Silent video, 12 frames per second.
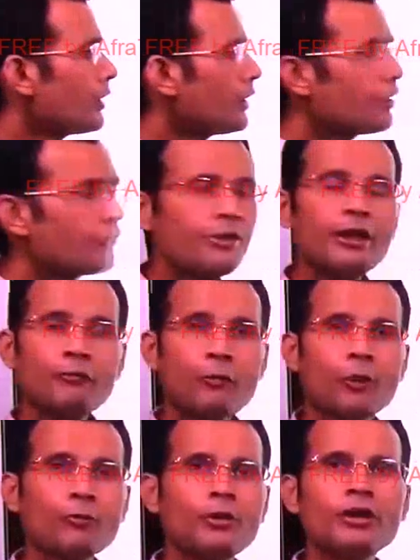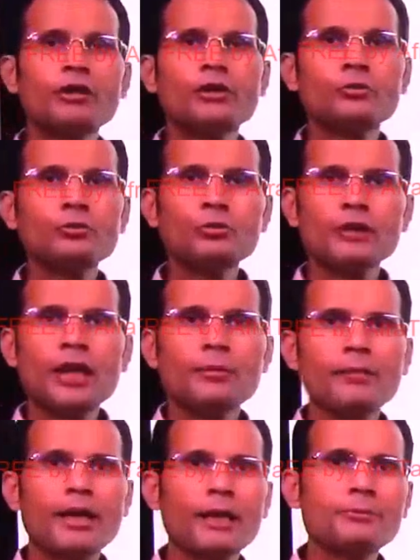In the feed forward, no time
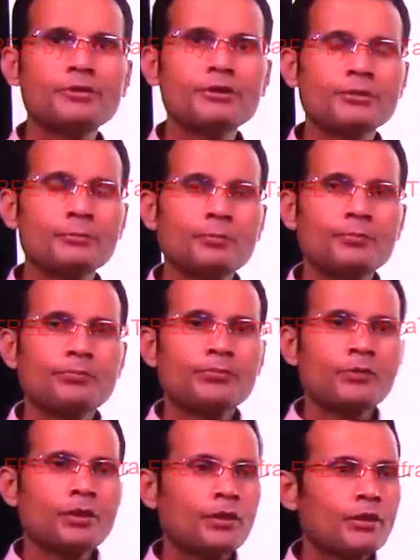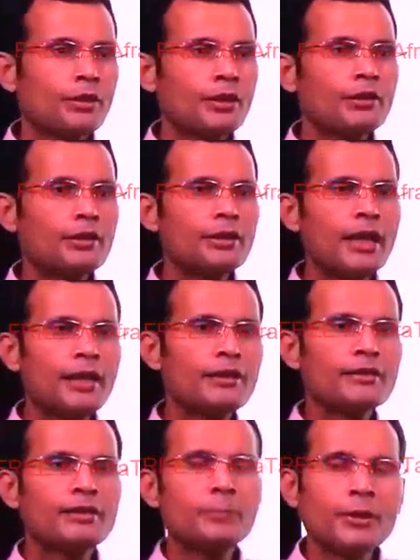lapse. In
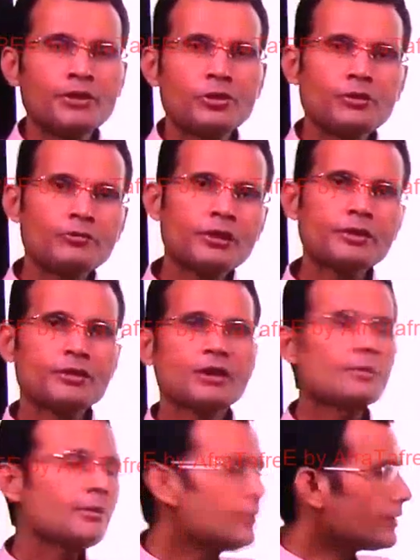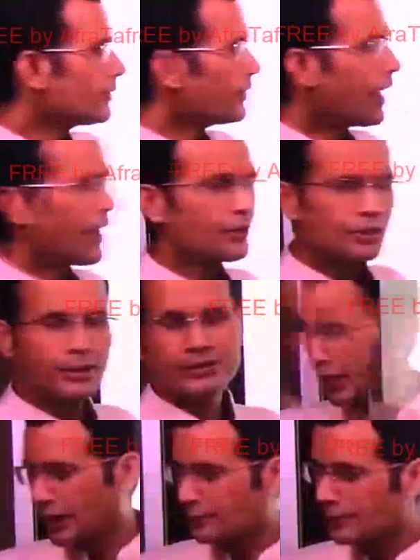anticipation of the disturbance, the action has
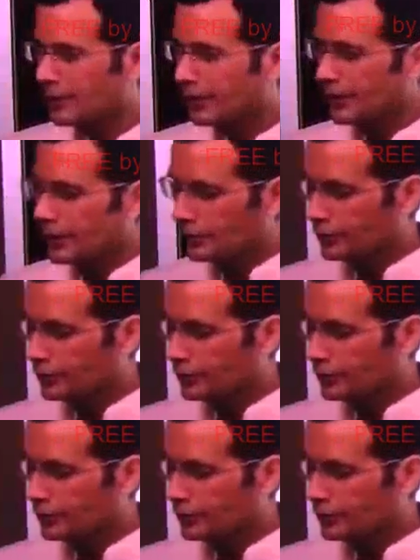been taken.